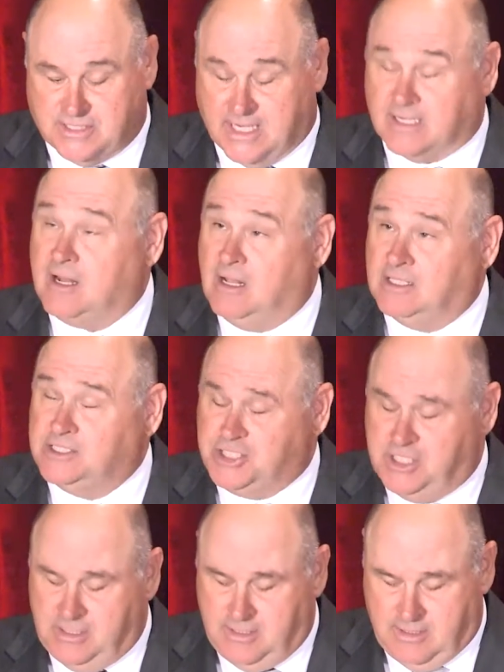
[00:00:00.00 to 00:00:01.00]

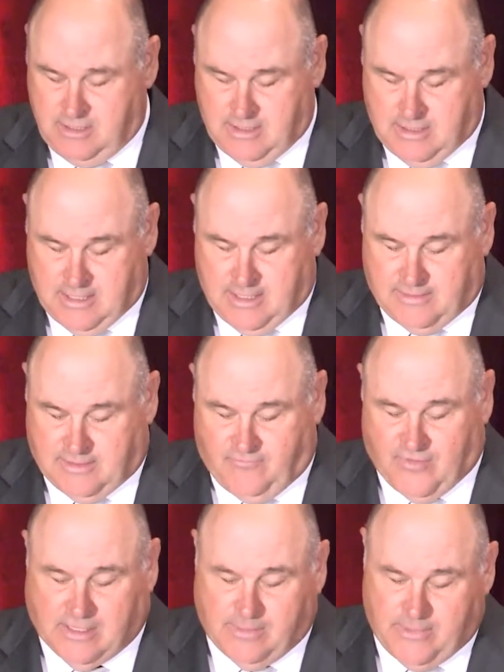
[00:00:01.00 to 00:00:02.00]
Technology,
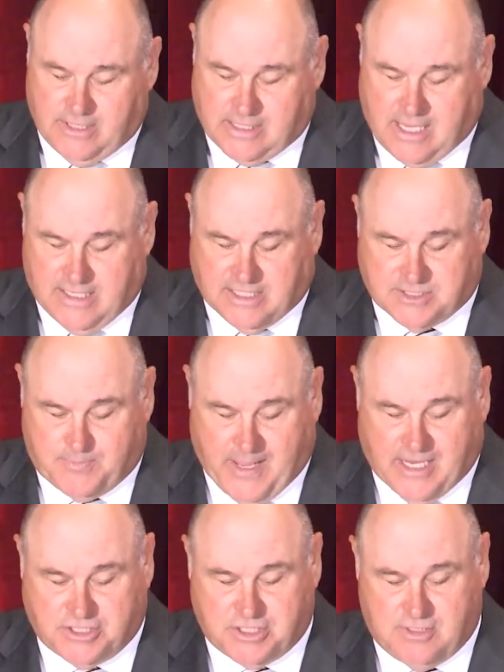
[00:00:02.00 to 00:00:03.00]
Development and
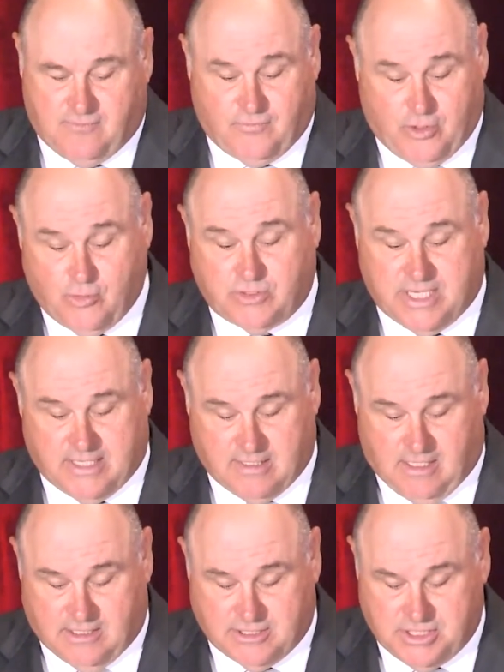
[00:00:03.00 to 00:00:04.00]
Expansion of New
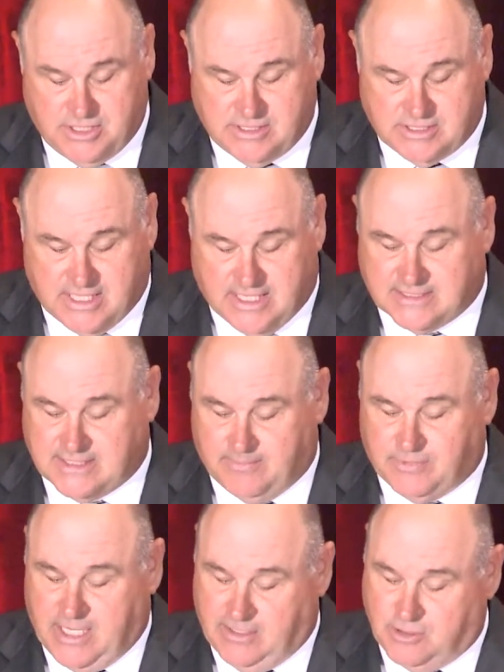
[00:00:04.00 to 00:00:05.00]
Technologies
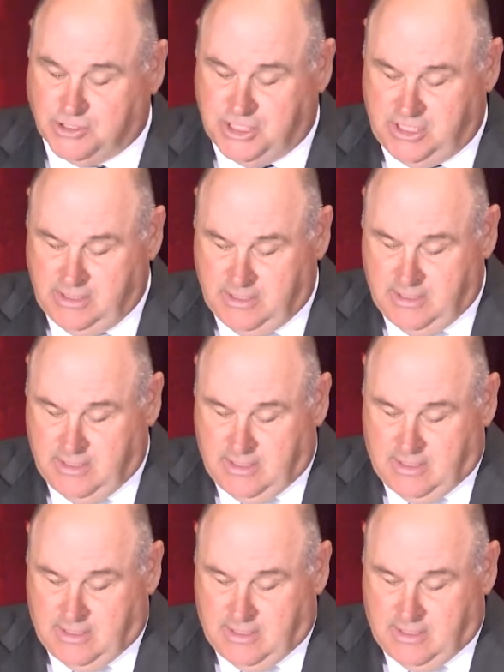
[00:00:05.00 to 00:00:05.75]
except Energy,